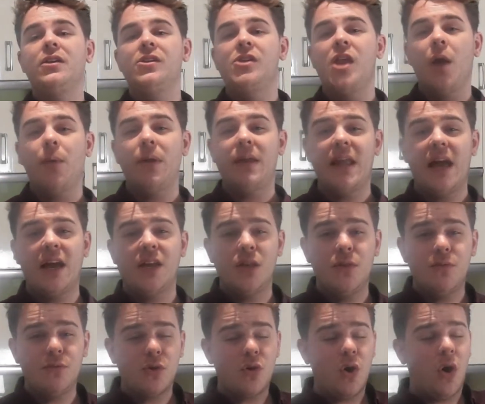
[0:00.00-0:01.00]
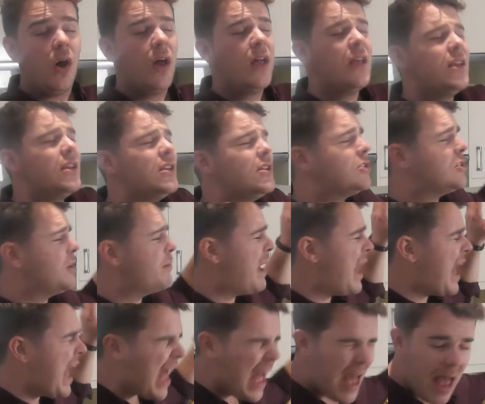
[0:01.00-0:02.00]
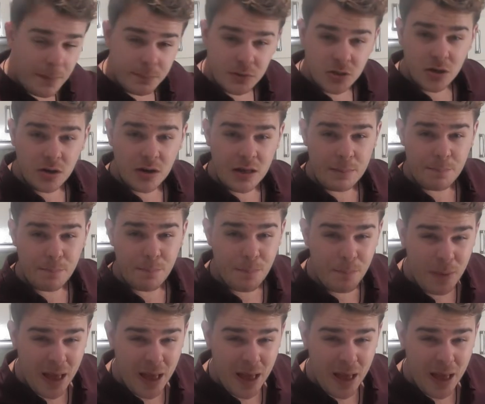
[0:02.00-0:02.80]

knowing that you've got some absolutely